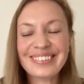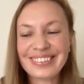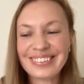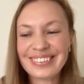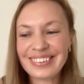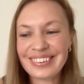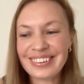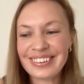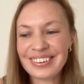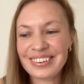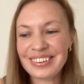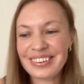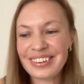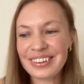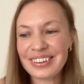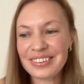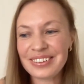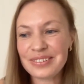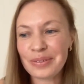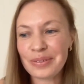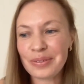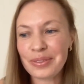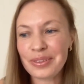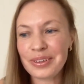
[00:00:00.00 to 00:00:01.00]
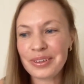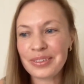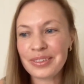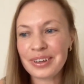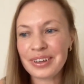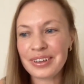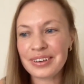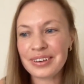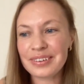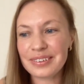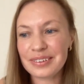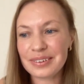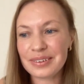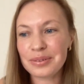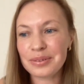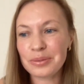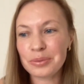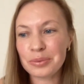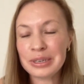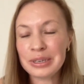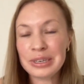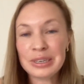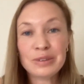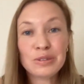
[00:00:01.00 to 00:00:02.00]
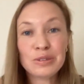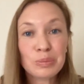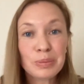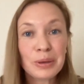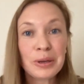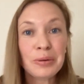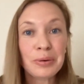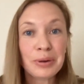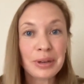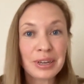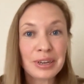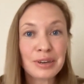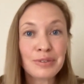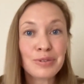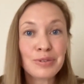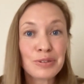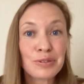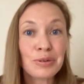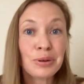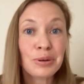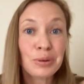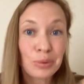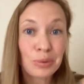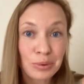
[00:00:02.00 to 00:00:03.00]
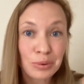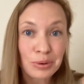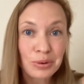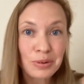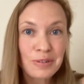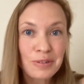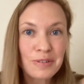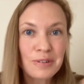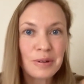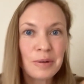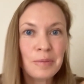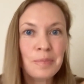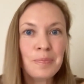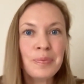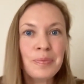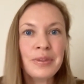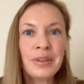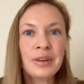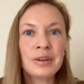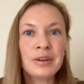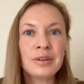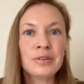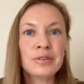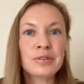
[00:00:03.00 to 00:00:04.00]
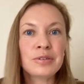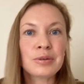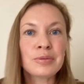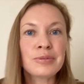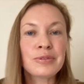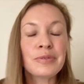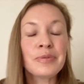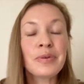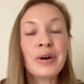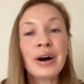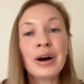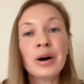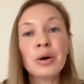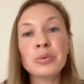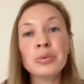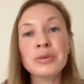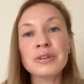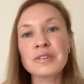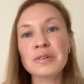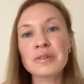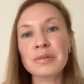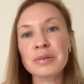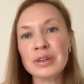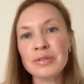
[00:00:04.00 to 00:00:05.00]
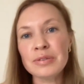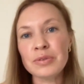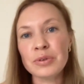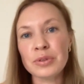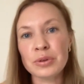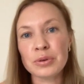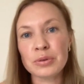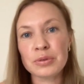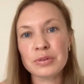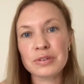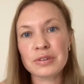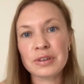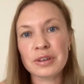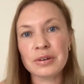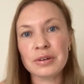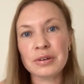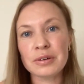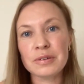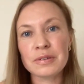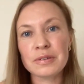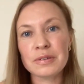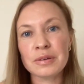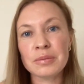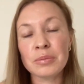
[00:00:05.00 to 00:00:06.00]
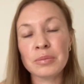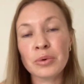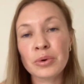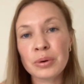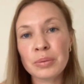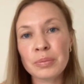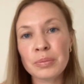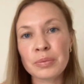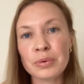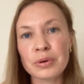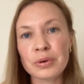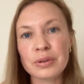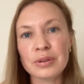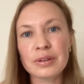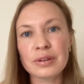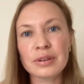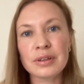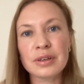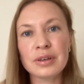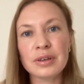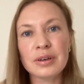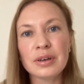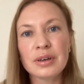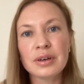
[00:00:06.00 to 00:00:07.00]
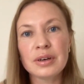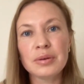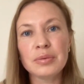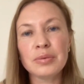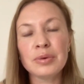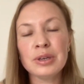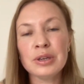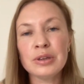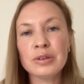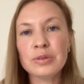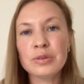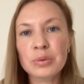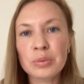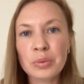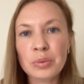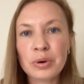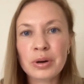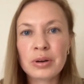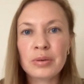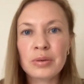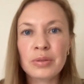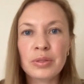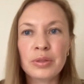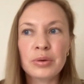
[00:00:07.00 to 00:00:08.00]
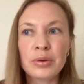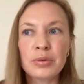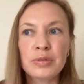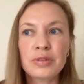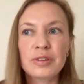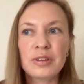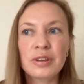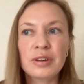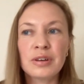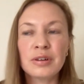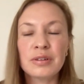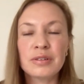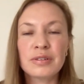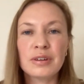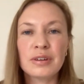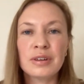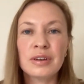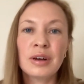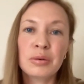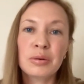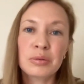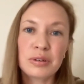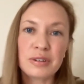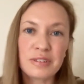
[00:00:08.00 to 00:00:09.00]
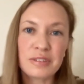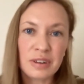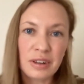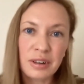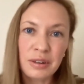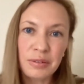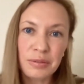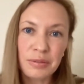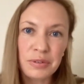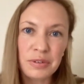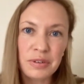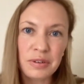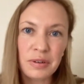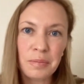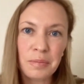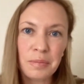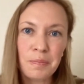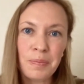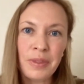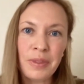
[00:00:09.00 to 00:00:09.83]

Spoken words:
And that's something that we need to be creative as recruiters in terms of how we screen for those skills. And more importantly, we need to work on those skills in ourselves.